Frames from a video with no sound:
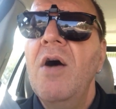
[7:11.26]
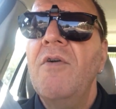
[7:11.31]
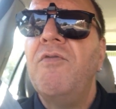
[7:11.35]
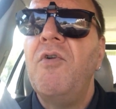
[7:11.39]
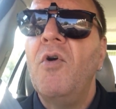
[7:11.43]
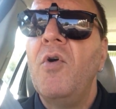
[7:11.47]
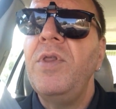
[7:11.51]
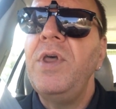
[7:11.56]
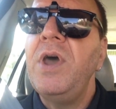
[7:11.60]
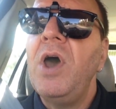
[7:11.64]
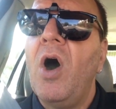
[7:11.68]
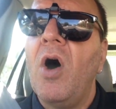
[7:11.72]

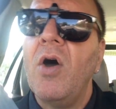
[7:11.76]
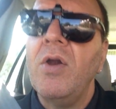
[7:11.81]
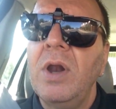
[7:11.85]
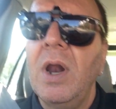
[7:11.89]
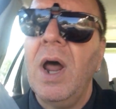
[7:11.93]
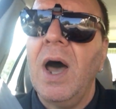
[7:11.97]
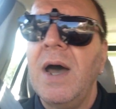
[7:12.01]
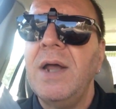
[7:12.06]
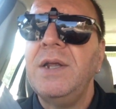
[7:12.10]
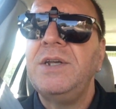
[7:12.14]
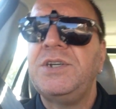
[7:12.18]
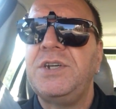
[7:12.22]
for the
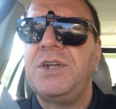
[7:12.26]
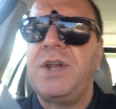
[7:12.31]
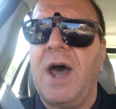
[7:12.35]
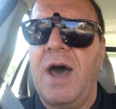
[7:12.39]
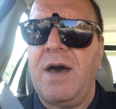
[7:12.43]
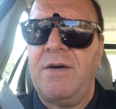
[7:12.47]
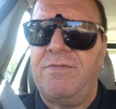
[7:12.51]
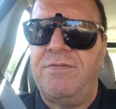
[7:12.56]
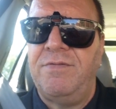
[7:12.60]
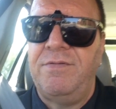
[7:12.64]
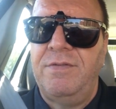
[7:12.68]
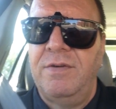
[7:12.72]
online
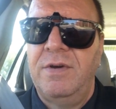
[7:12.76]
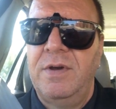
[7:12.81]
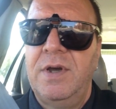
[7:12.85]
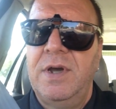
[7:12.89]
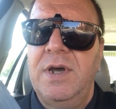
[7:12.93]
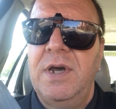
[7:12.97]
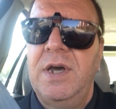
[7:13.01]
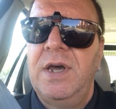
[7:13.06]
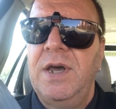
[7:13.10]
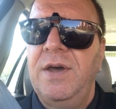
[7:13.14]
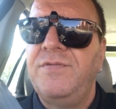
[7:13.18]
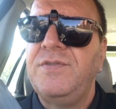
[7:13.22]
stuff
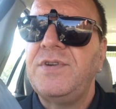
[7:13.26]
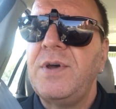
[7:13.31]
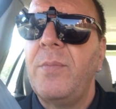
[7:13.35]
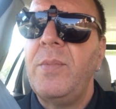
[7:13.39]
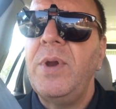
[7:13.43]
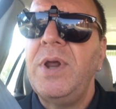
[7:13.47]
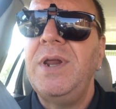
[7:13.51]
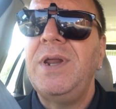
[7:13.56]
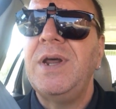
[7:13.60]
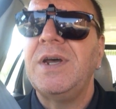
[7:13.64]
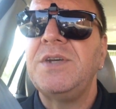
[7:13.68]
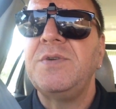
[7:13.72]
if
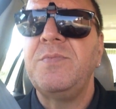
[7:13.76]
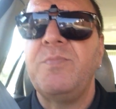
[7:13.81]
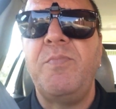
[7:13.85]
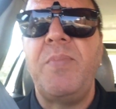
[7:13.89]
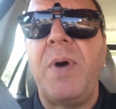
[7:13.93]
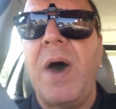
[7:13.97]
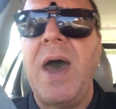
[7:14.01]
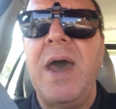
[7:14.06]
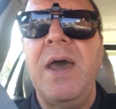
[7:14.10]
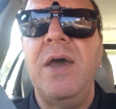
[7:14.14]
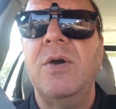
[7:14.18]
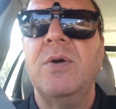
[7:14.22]
somebody doesn't
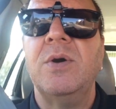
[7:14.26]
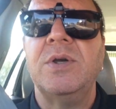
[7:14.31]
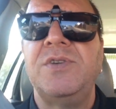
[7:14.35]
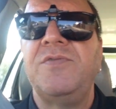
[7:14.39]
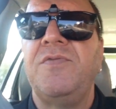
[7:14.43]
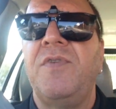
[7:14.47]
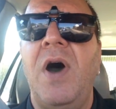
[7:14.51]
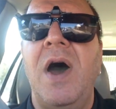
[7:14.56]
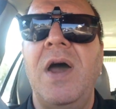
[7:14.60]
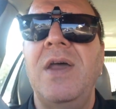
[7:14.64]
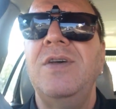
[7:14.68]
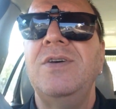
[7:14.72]
pay you, it's
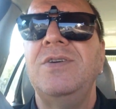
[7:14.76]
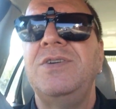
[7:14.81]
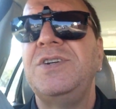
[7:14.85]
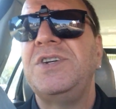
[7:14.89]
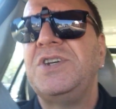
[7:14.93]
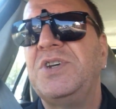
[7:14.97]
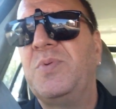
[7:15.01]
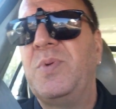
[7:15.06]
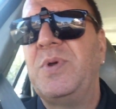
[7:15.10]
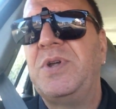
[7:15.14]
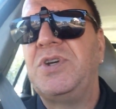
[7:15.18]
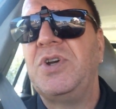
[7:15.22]
fine. You
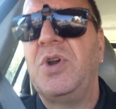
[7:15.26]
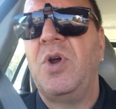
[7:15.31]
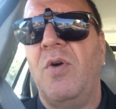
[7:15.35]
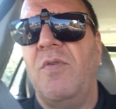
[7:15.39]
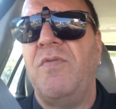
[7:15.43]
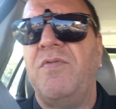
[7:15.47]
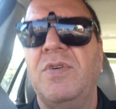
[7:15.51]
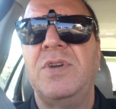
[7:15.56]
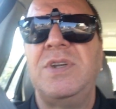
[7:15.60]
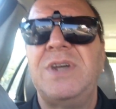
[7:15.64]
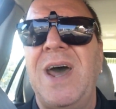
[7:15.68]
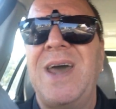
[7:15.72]
just switch it
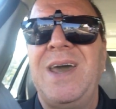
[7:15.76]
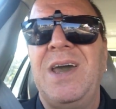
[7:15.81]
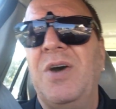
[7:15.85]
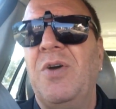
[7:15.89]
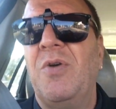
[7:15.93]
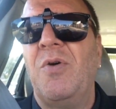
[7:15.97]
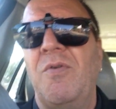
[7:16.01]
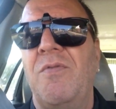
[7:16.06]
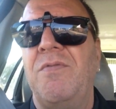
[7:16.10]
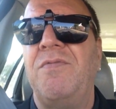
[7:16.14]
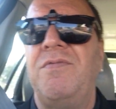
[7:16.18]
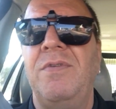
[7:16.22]
off or take
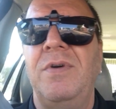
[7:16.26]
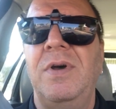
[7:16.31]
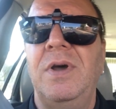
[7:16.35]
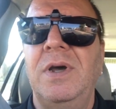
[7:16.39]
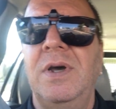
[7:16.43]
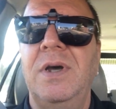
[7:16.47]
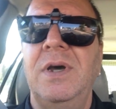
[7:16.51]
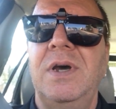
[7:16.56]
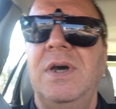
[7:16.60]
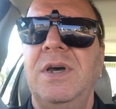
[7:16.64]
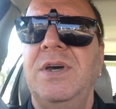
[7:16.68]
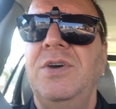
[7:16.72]
it off.
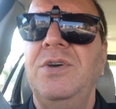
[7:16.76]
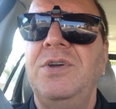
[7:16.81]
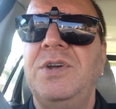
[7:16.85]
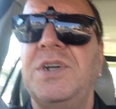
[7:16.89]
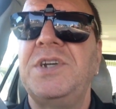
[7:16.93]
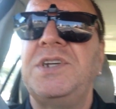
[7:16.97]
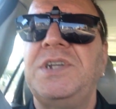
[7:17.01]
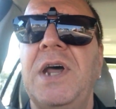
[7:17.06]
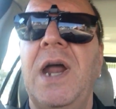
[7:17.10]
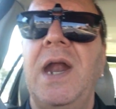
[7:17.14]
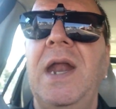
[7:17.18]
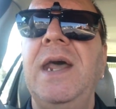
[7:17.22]
You
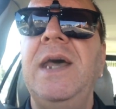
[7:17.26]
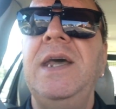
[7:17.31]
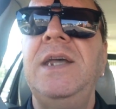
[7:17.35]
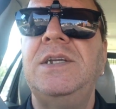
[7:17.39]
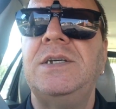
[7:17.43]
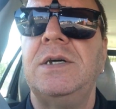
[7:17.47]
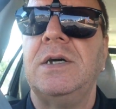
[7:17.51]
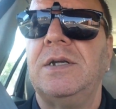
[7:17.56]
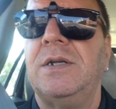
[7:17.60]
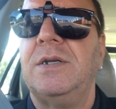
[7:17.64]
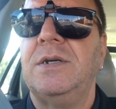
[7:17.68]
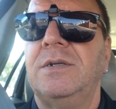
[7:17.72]
just
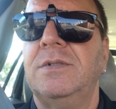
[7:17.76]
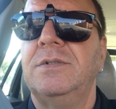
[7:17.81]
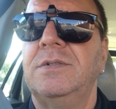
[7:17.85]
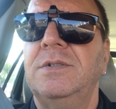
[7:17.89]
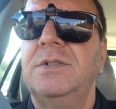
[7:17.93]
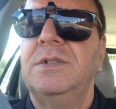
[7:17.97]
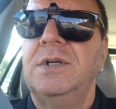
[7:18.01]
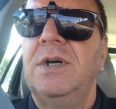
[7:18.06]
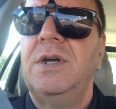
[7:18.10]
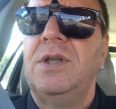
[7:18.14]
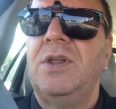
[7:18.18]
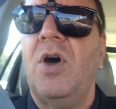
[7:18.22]
delete it,
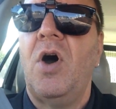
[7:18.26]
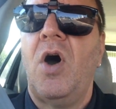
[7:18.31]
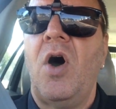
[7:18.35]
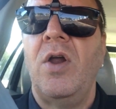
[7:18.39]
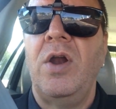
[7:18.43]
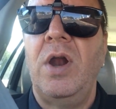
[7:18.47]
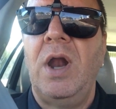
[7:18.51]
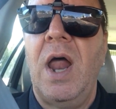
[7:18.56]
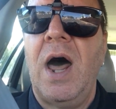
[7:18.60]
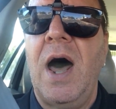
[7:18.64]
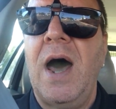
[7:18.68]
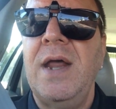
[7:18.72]
the
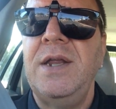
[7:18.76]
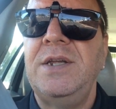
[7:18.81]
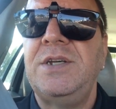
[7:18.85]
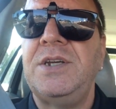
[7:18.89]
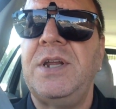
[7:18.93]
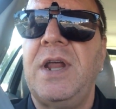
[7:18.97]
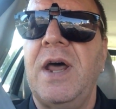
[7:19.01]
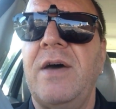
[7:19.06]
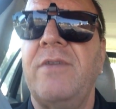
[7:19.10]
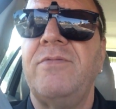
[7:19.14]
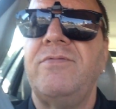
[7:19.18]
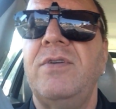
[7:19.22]
online
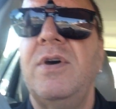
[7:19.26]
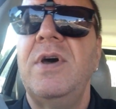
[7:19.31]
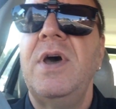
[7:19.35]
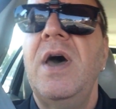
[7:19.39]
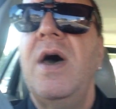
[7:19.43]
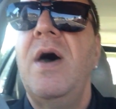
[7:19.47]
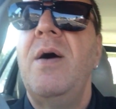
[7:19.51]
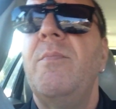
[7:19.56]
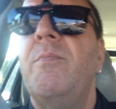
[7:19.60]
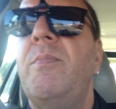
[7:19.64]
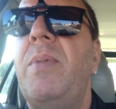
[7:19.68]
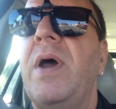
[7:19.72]
stuff.
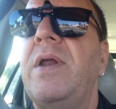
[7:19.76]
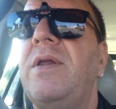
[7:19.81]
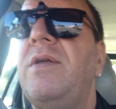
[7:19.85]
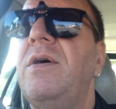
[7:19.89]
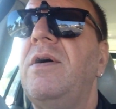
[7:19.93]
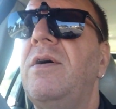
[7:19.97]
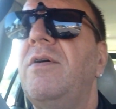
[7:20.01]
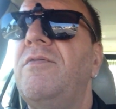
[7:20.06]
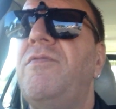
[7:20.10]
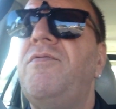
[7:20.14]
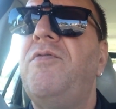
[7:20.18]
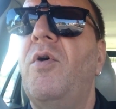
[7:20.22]
But
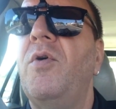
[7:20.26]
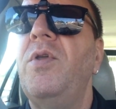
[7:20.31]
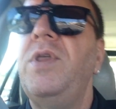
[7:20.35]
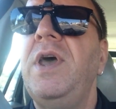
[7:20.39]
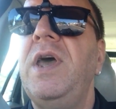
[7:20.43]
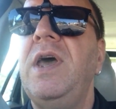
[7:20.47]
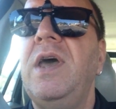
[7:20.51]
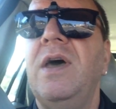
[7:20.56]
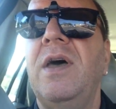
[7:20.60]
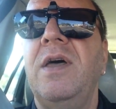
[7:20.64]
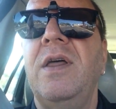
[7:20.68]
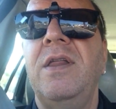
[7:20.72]
for
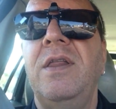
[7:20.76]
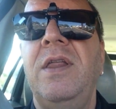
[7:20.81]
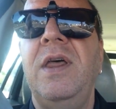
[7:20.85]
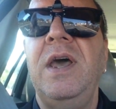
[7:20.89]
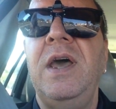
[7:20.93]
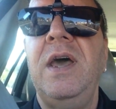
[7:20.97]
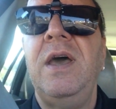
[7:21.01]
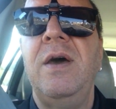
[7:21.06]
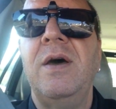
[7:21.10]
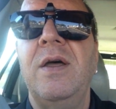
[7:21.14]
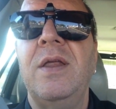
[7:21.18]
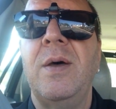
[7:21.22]
the,
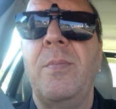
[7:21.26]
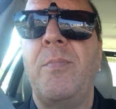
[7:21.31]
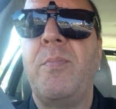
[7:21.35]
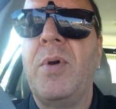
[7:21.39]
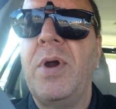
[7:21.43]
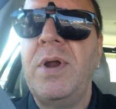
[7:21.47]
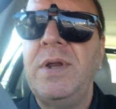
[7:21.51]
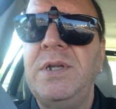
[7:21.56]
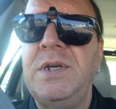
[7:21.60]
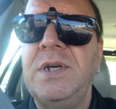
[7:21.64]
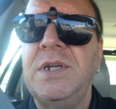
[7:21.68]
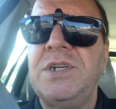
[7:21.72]
the, the
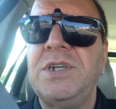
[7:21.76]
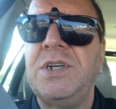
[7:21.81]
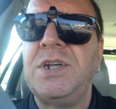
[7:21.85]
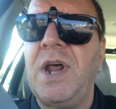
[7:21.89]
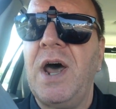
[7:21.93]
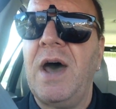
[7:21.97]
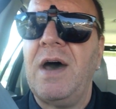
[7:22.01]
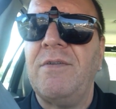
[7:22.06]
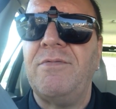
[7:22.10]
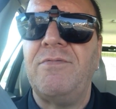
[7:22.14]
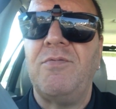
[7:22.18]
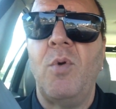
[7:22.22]
printed
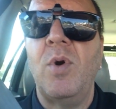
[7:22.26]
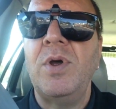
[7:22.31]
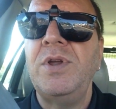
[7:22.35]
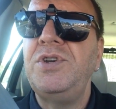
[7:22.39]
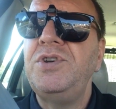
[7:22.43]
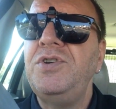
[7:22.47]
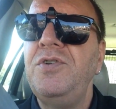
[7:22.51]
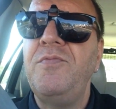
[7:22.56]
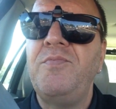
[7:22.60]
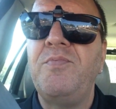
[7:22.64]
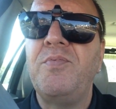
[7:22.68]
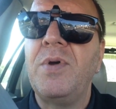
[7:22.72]
stuff,
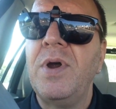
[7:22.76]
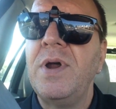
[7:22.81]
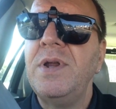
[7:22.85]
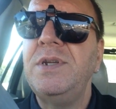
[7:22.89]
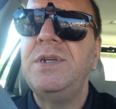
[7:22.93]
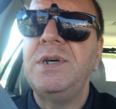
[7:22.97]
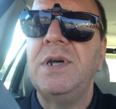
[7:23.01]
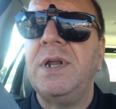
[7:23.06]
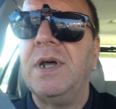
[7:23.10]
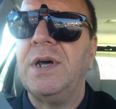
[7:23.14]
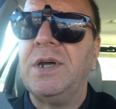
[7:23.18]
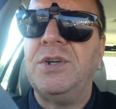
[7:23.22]
once you've
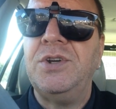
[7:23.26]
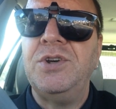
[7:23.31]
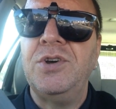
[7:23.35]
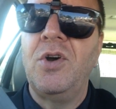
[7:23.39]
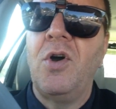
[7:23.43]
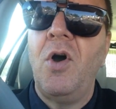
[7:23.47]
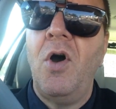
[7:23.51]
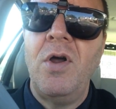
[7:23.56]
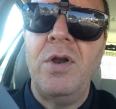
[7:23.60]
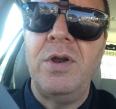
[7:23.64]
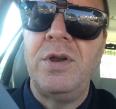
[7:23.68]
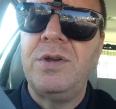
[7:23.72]
printed it, you
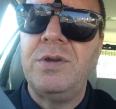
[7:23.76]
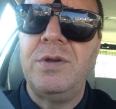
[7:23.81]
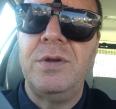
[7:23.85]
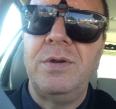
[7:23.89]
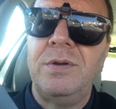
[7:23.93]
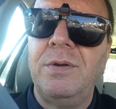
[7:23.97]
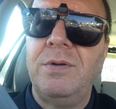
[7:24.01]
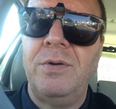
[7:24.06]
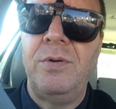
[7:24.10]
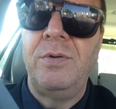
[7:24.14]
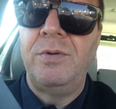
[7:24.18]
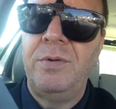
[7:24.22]
can't
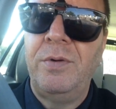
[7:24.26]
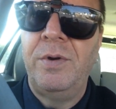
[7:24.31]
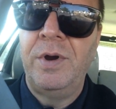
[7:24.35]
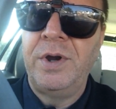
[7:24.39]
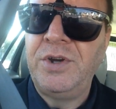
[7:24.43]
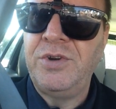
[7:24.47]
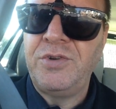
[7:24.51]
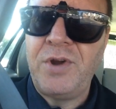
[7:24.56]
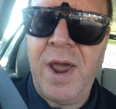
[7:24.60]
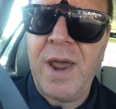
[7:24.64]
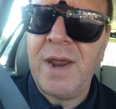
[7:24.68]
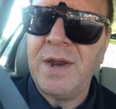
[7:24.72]

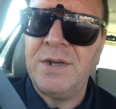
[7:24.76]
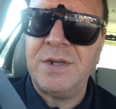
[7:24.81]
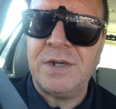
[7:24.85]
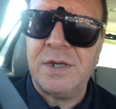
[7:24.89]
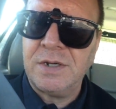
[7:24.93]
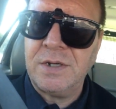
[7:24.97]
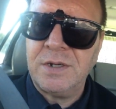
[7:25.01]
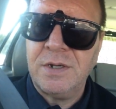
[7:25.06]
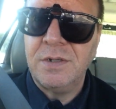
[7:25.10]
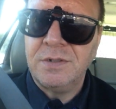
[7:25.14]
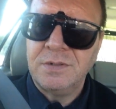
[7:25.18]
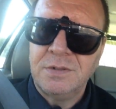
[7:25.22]
retract it.